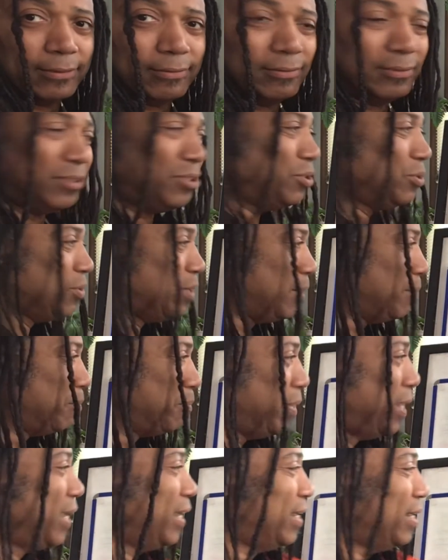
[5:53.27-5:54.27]
So I'm
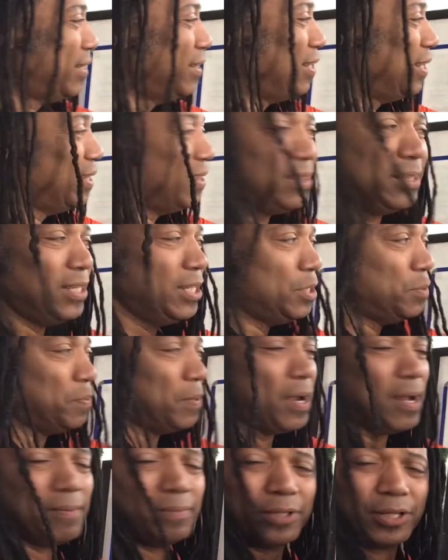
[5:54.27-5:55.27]
banking that these
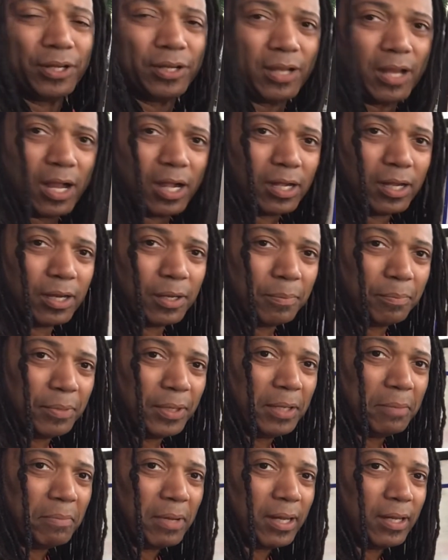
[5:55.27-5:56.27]
probably are not going to be
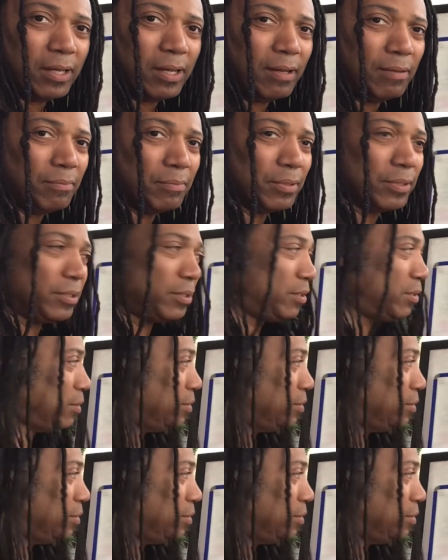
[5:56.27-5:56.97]
my numbers.